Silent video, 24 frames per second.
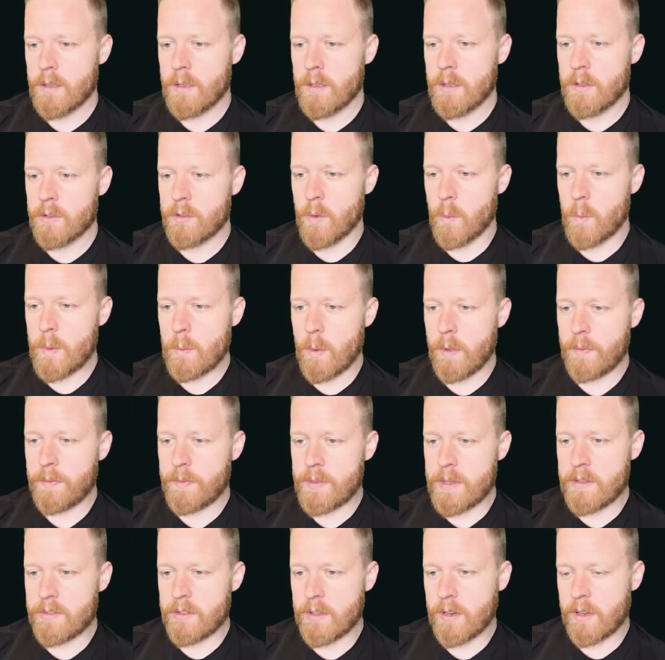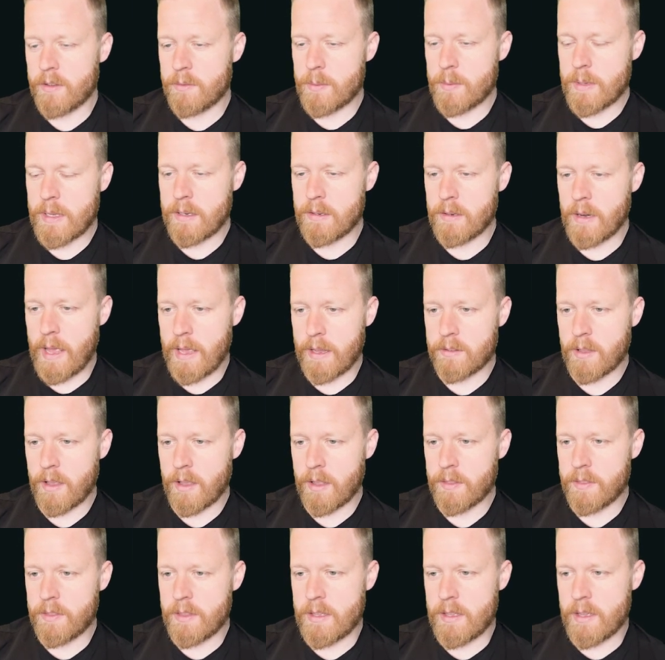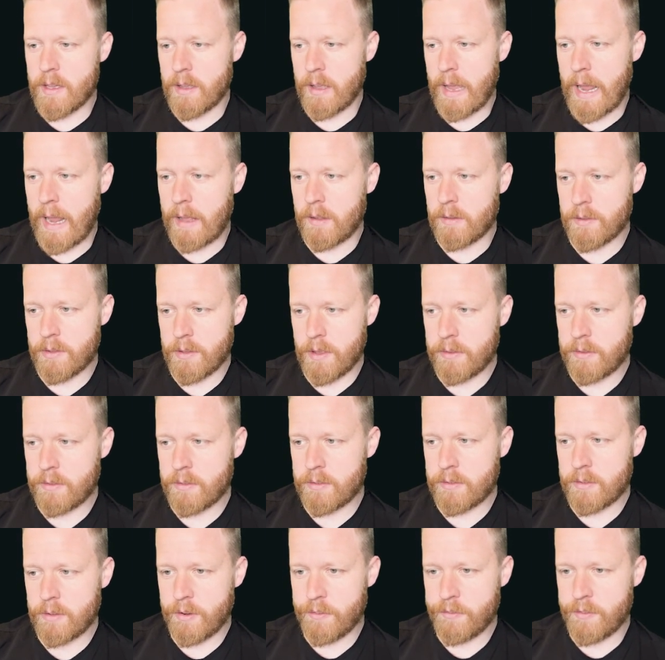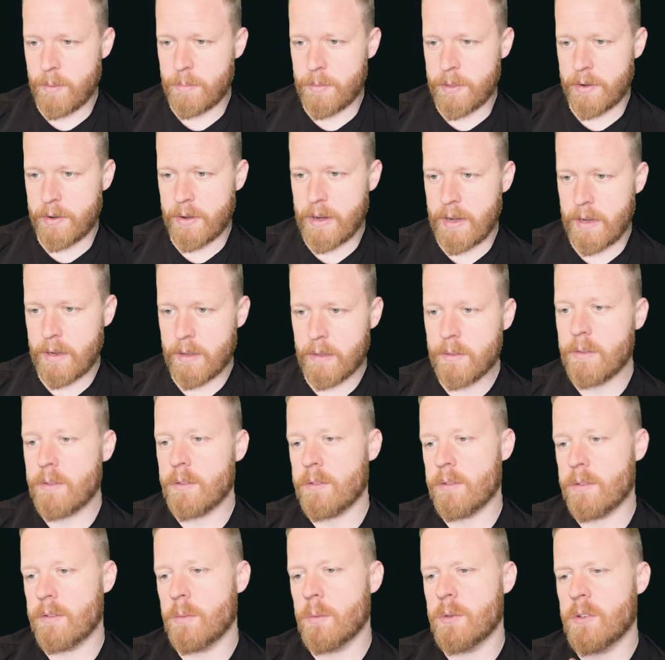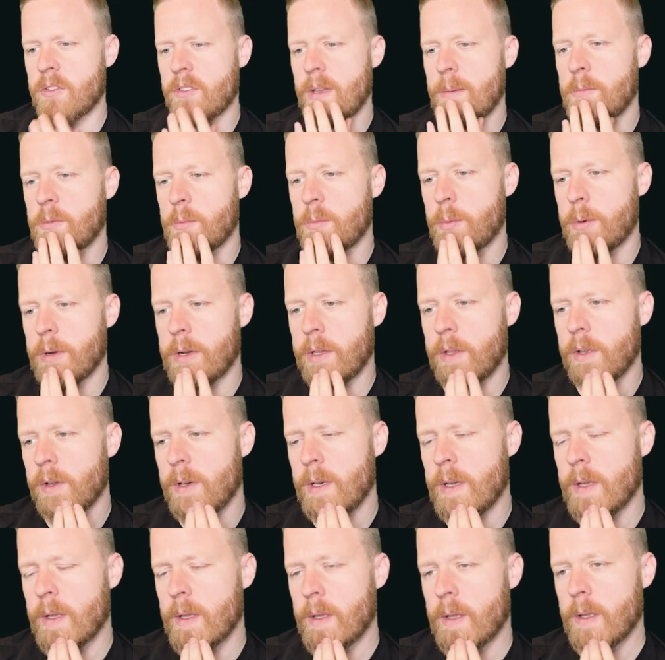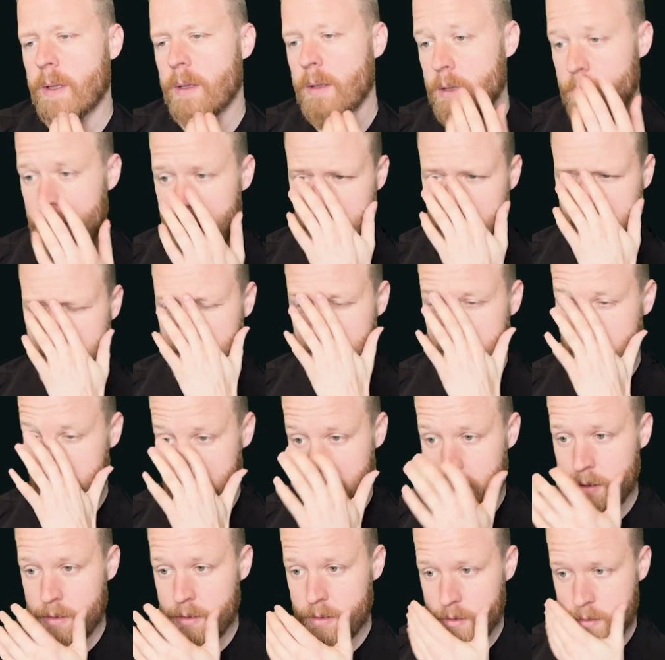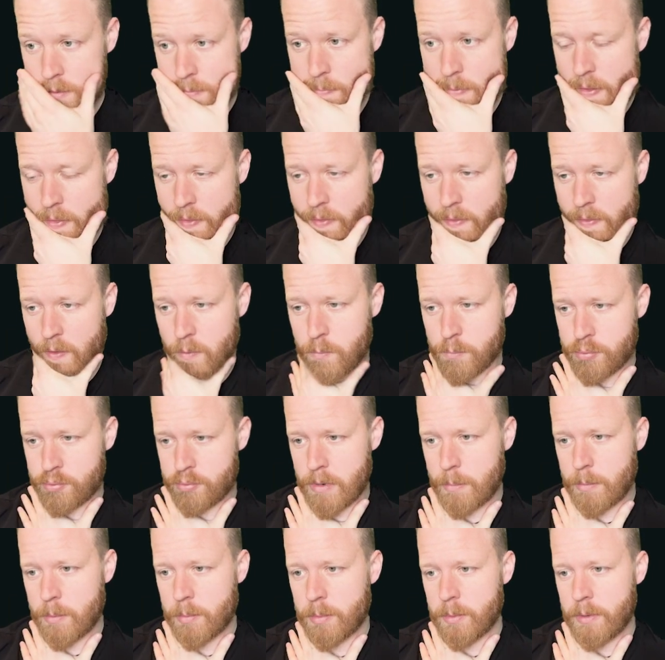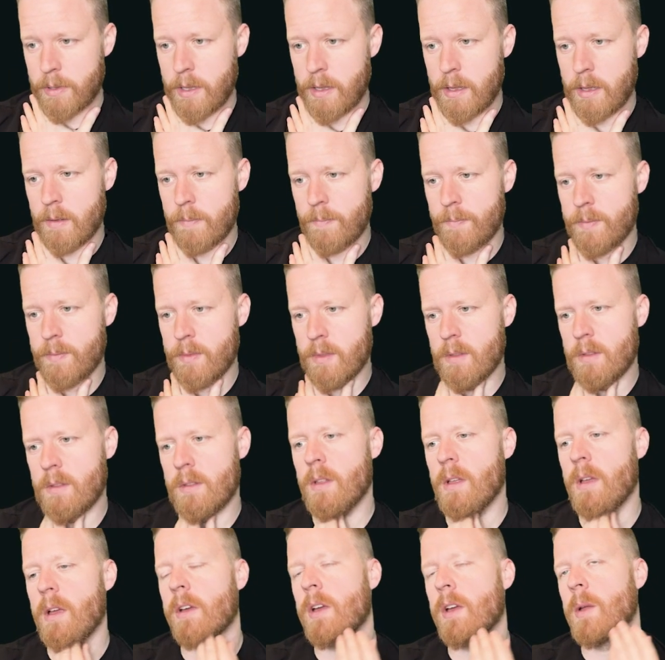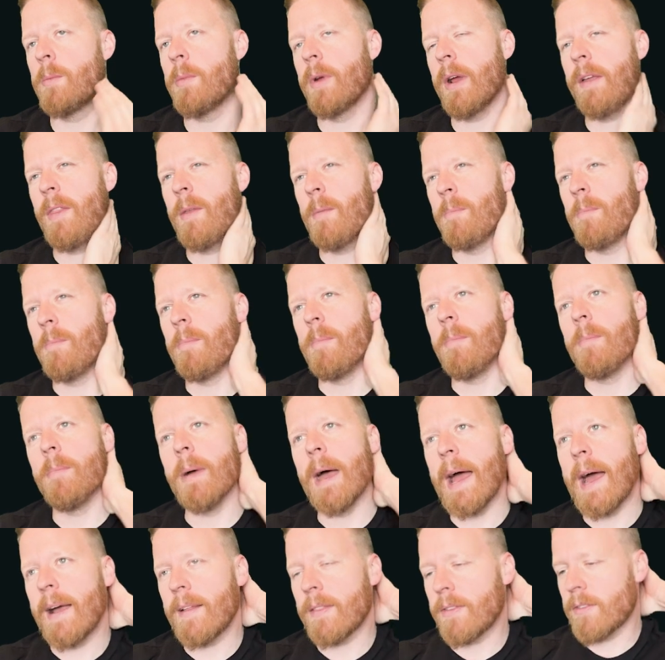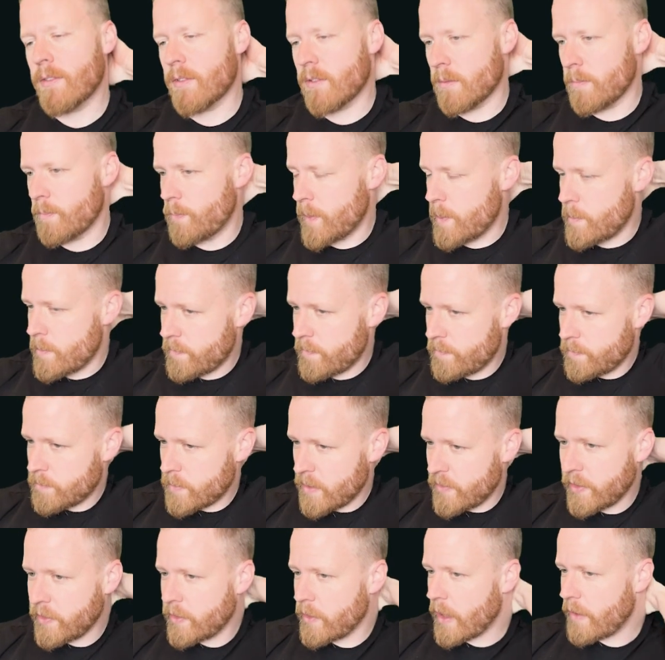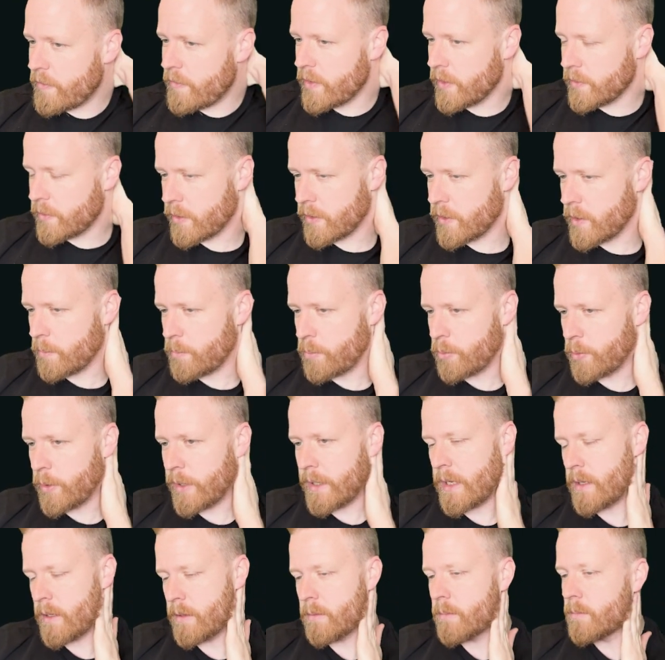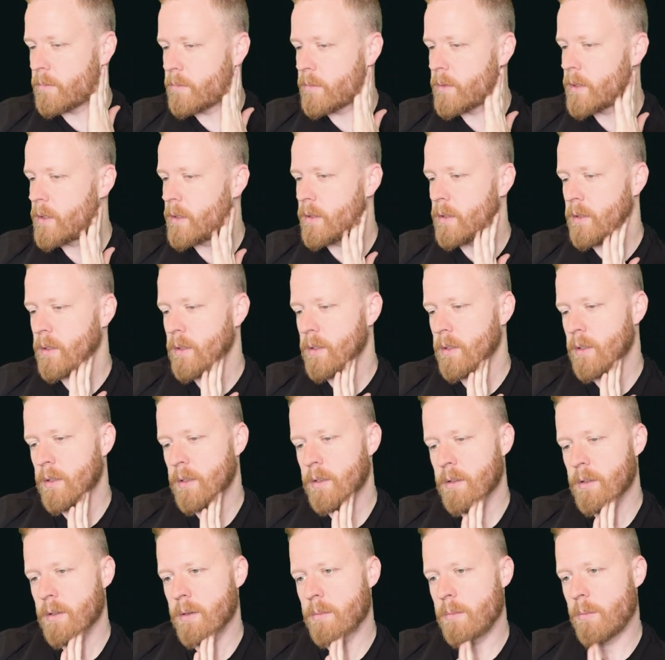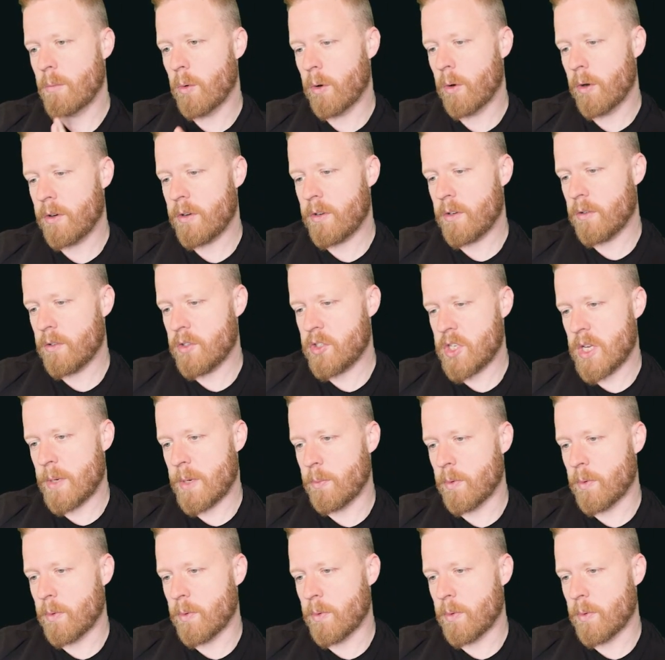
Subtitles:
So we want these in because we can exile the Aclazotz from their hands, which seems pretty good. I think that's probably... I could bring in the bats, but I feel like they're going to bring in more cheap